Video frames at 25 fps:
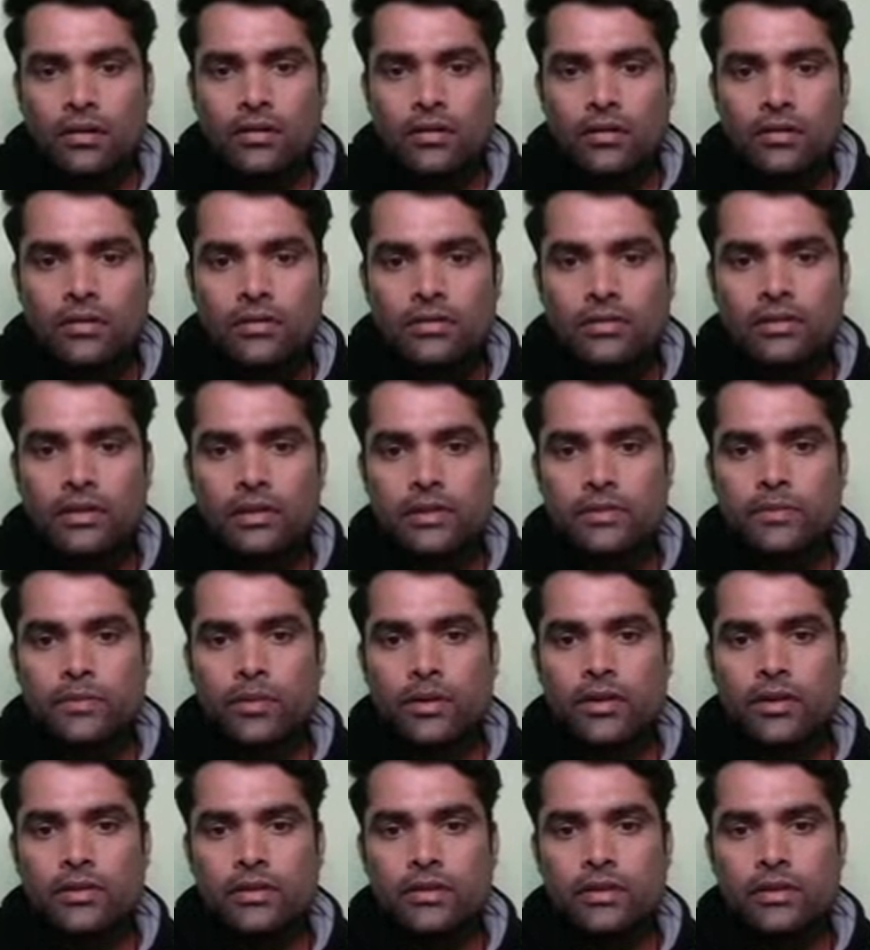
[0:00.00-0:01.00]

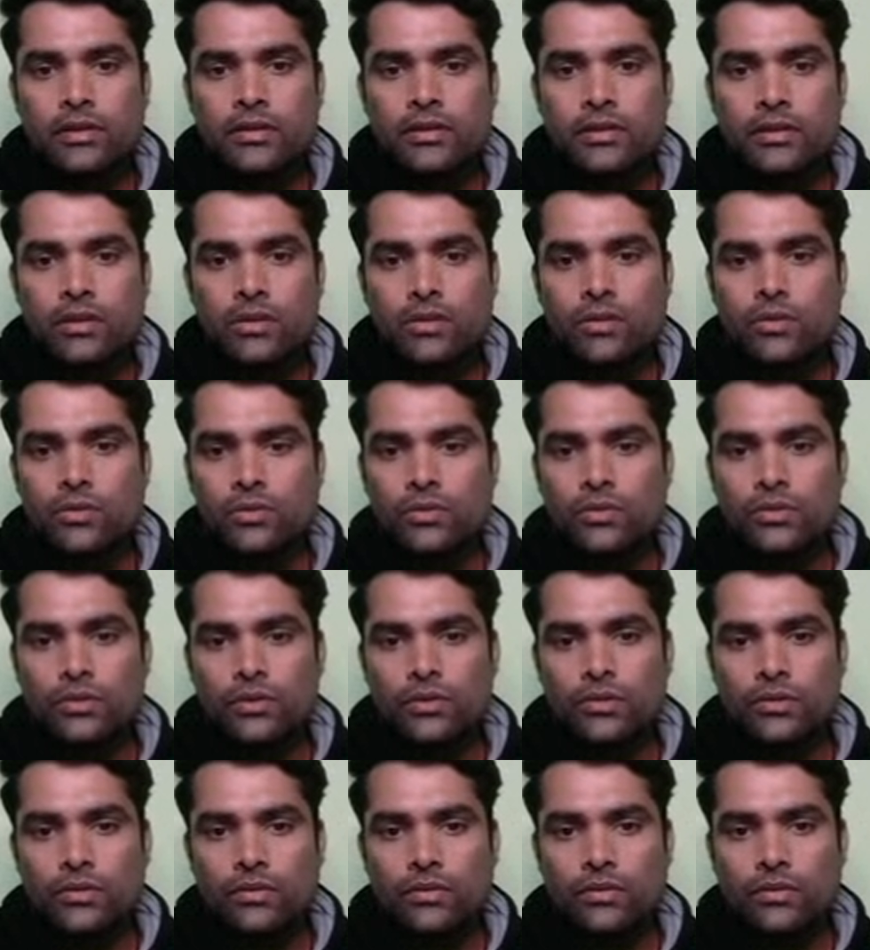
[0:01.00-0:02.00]

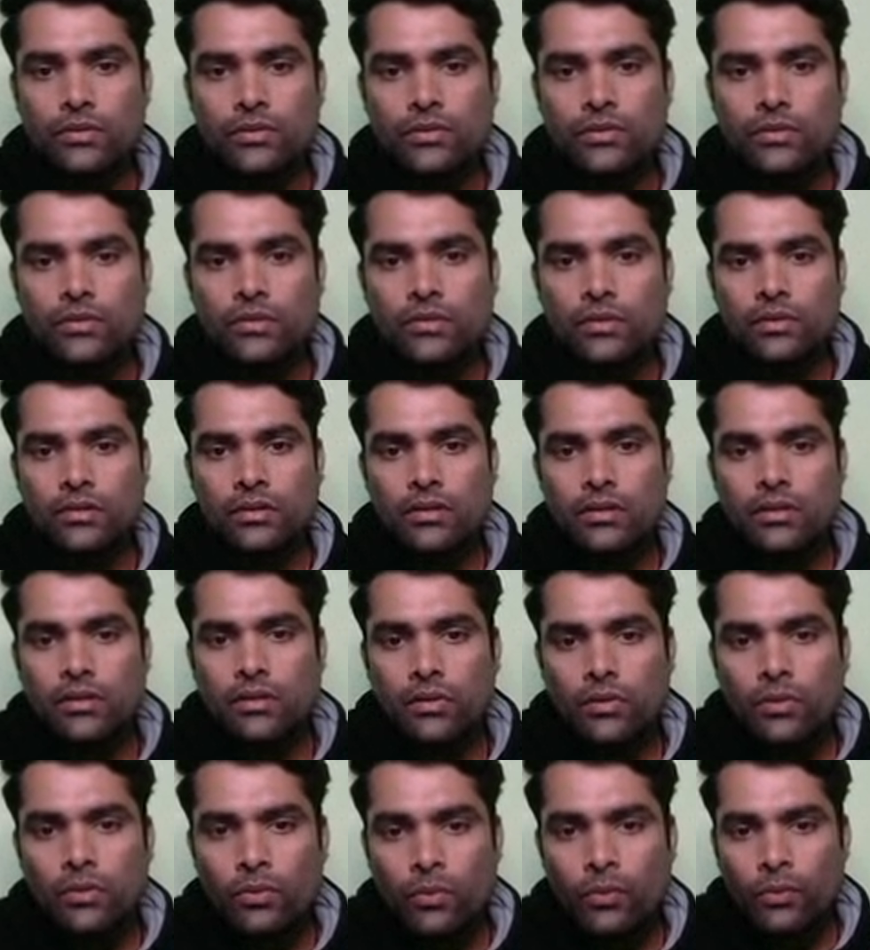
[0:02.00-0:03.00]
6.3020.
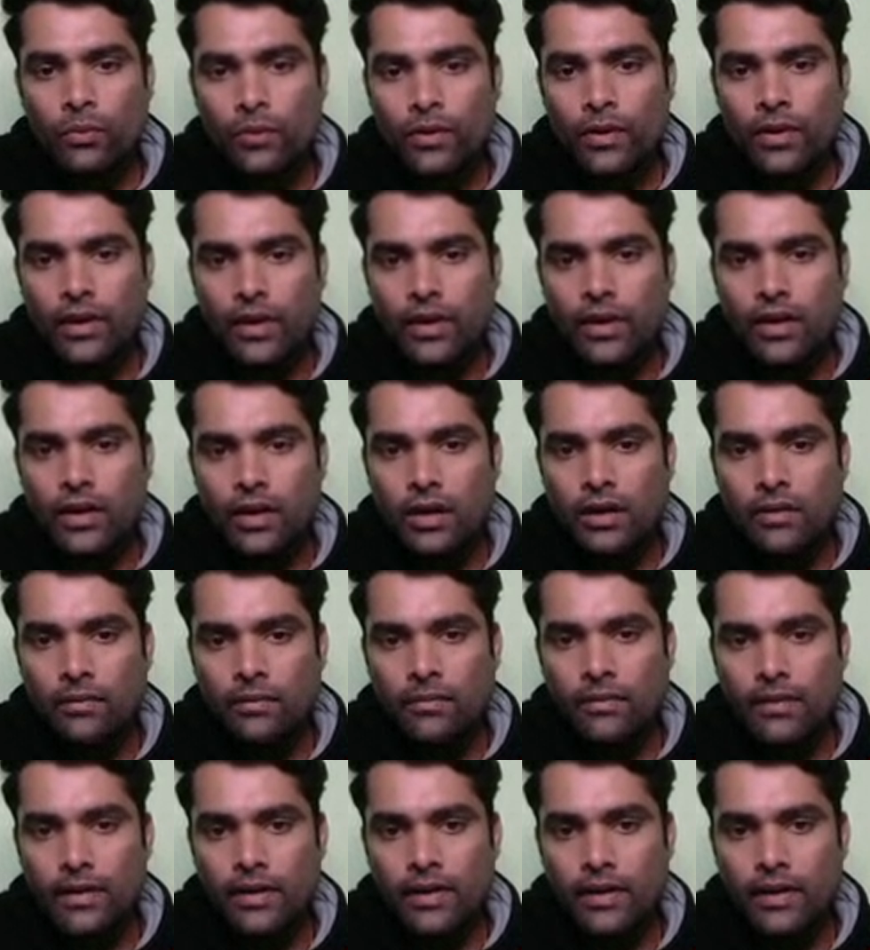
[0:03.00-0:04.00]
We
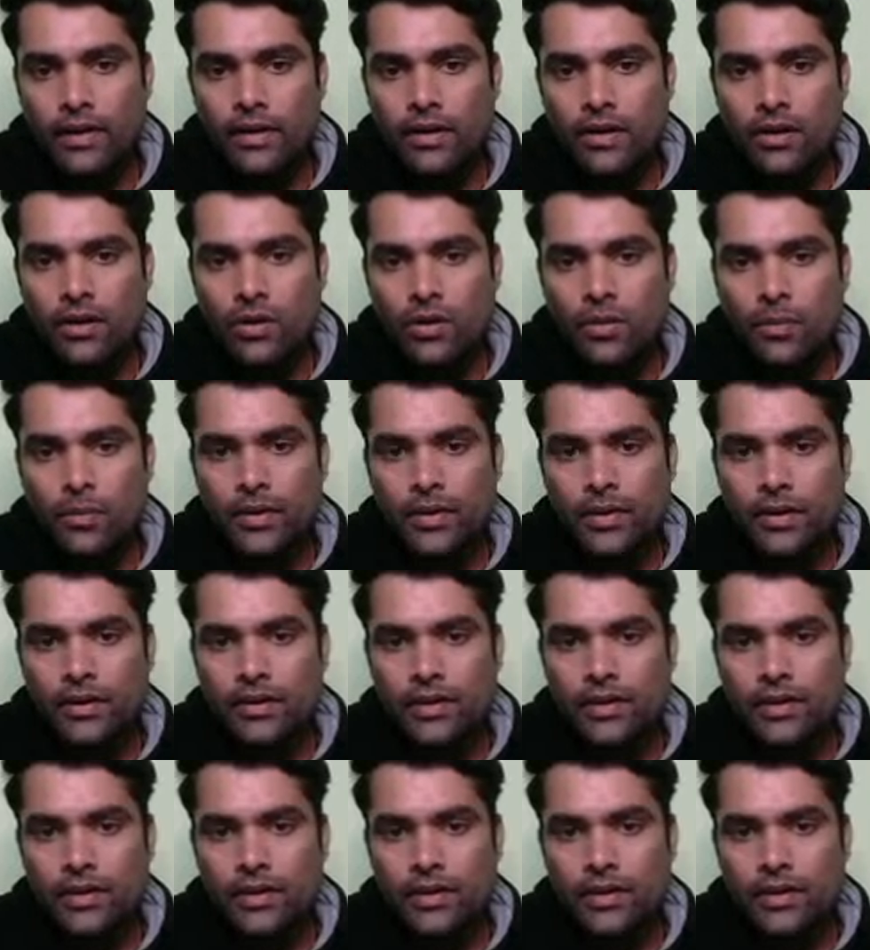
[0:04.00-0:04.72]
have entropy,